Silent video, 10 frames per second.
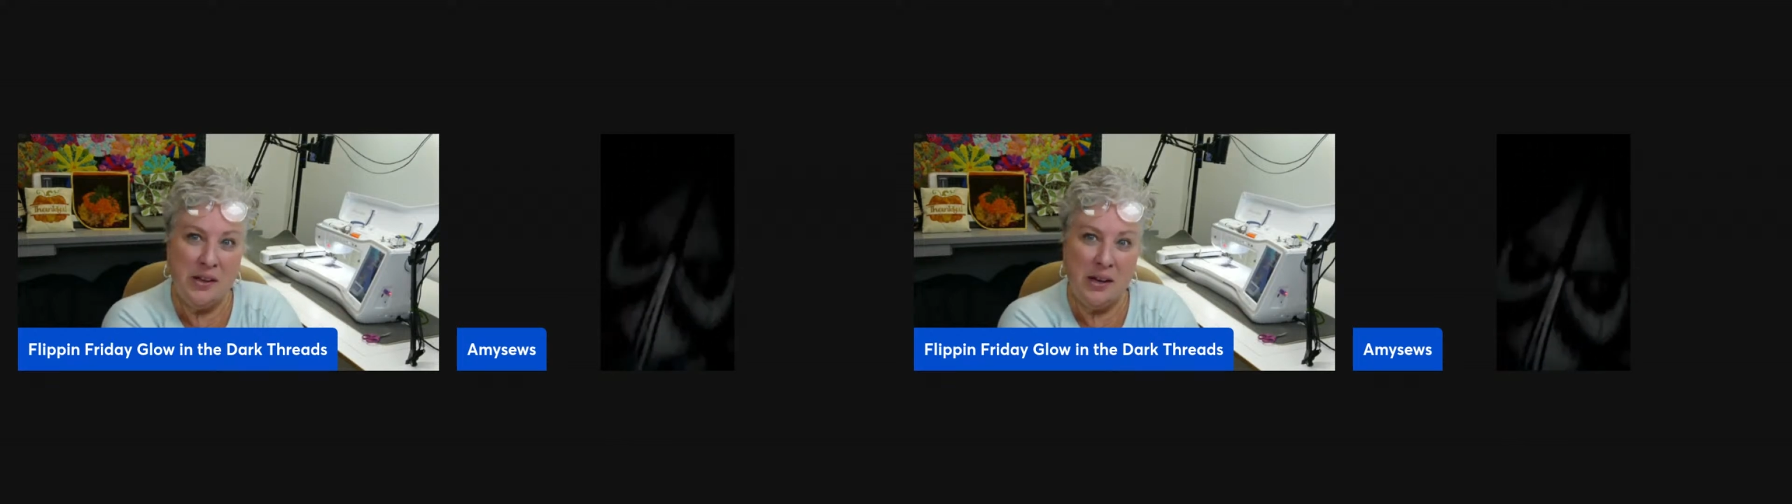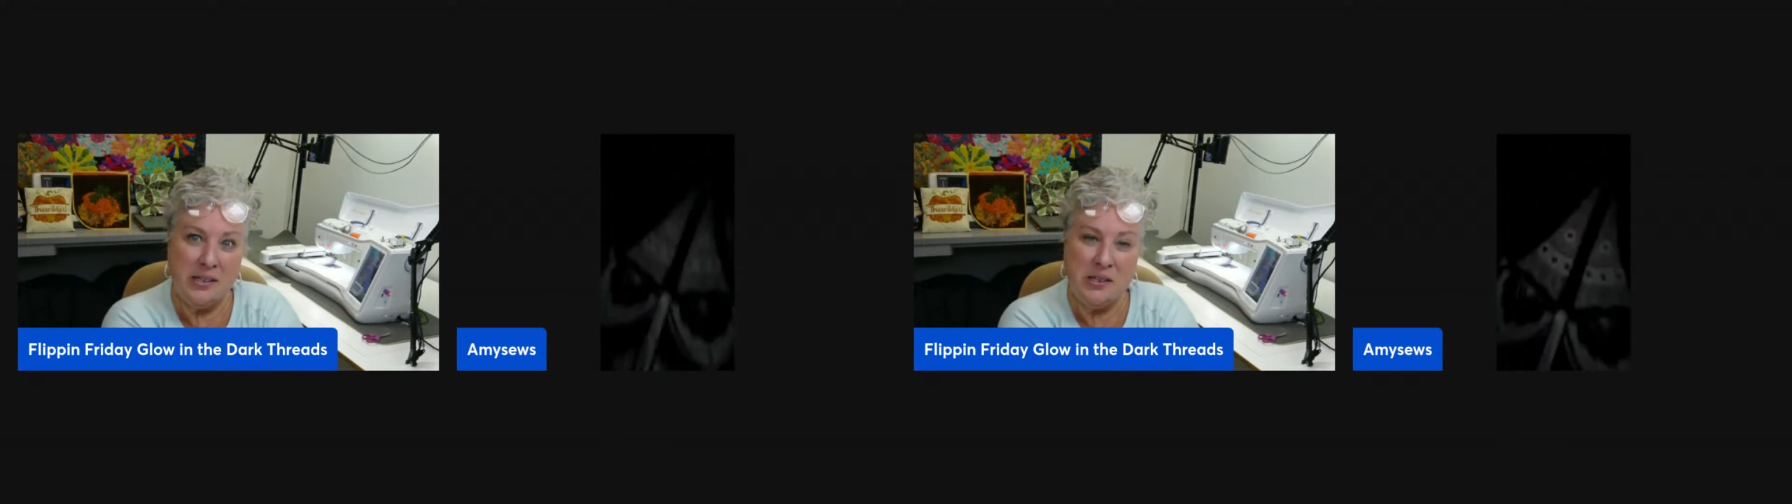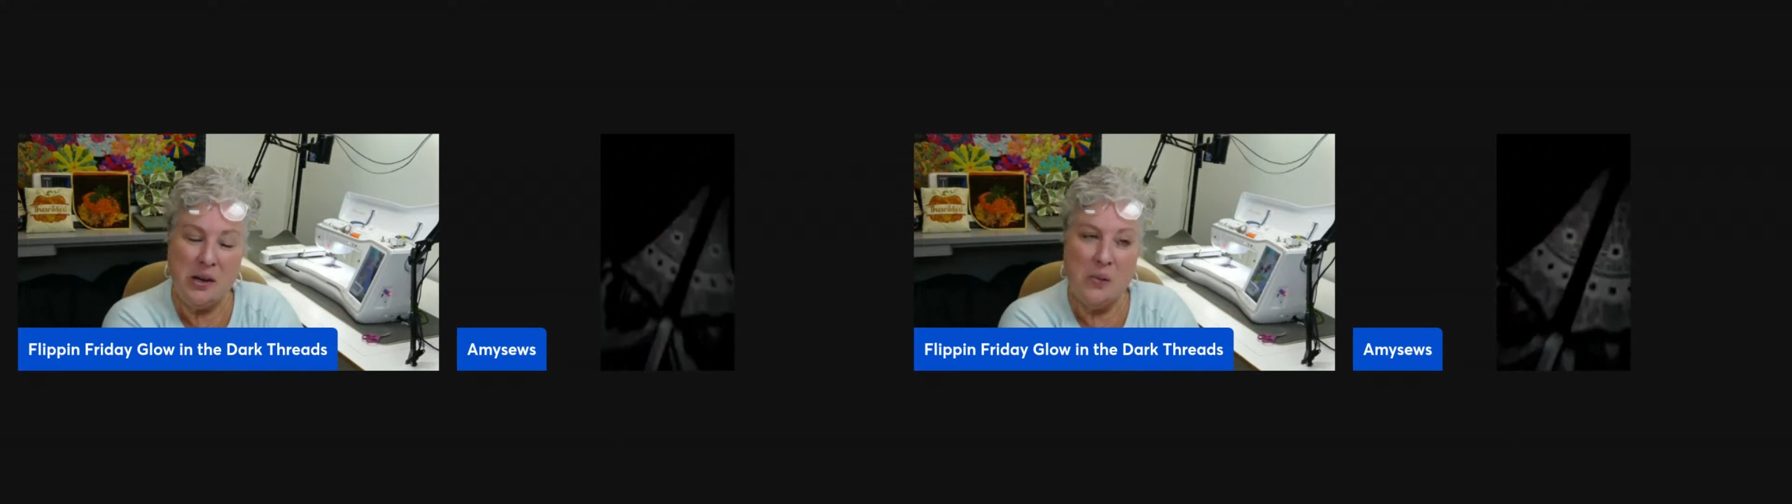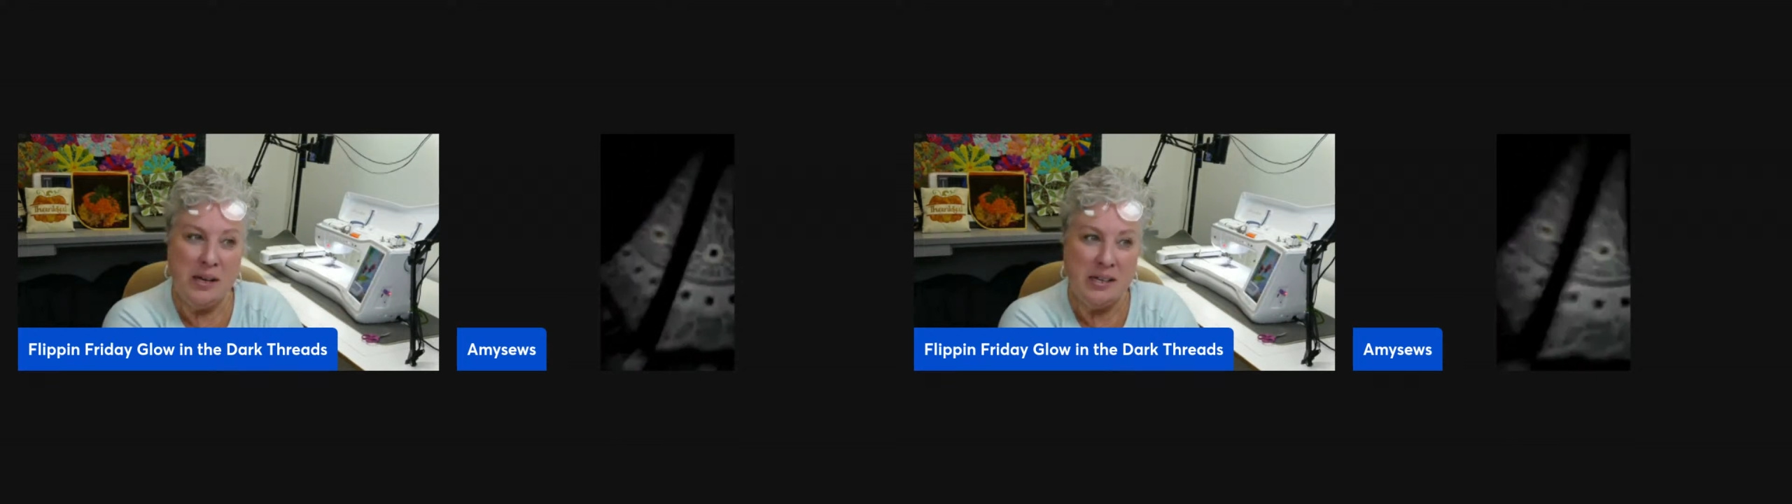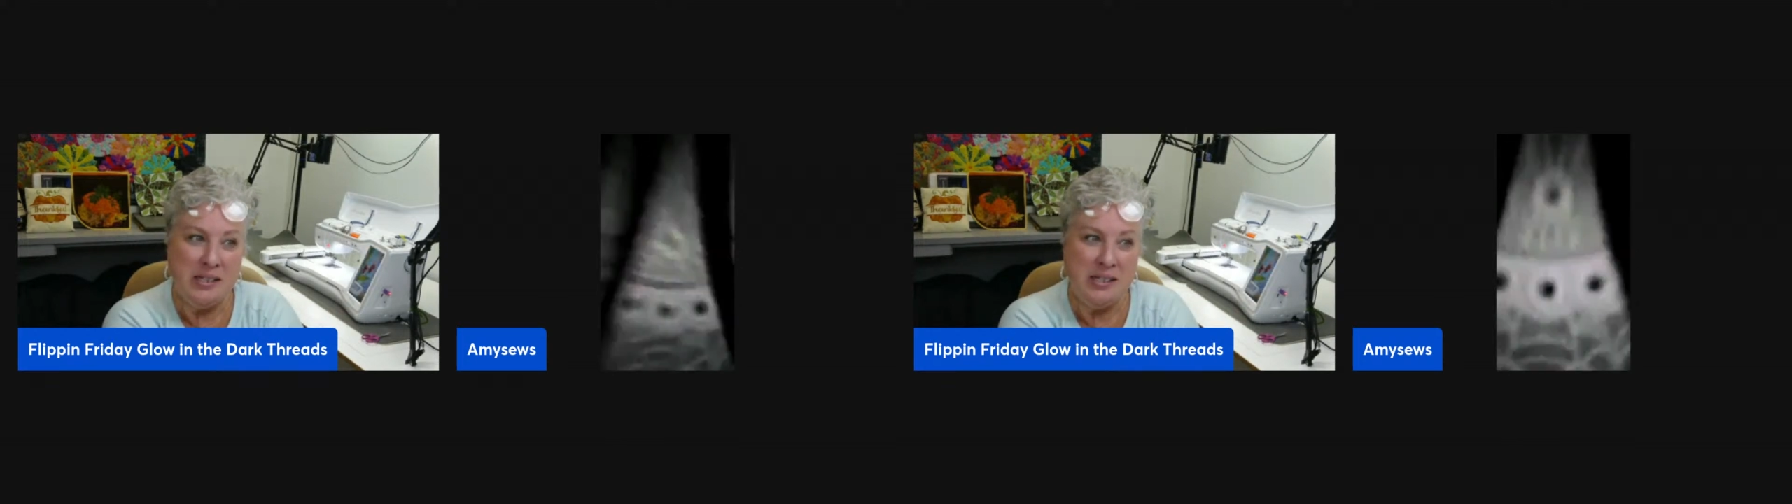it's an
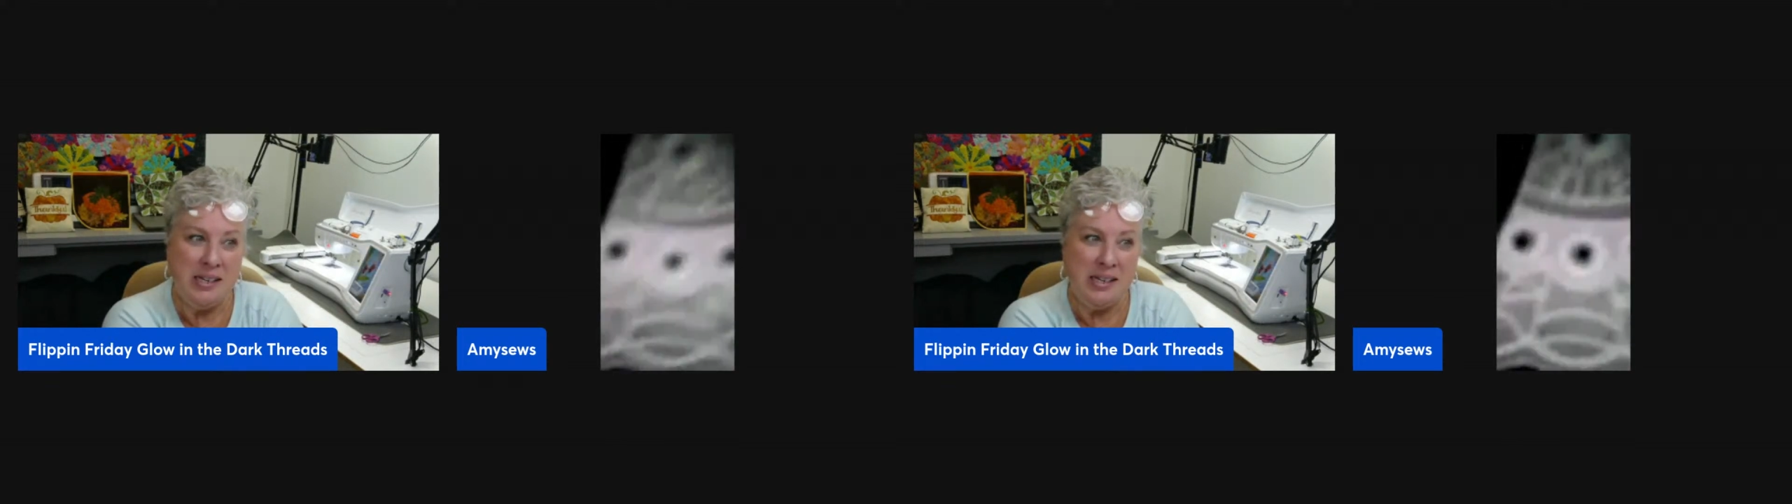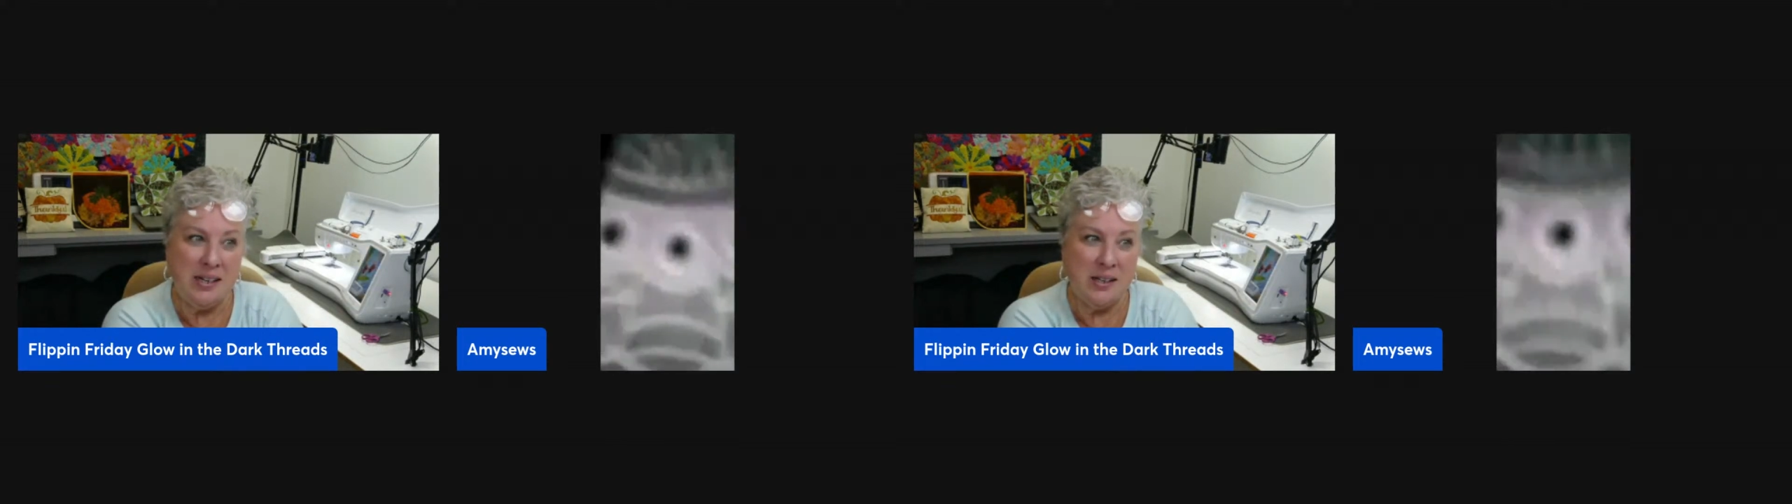OESD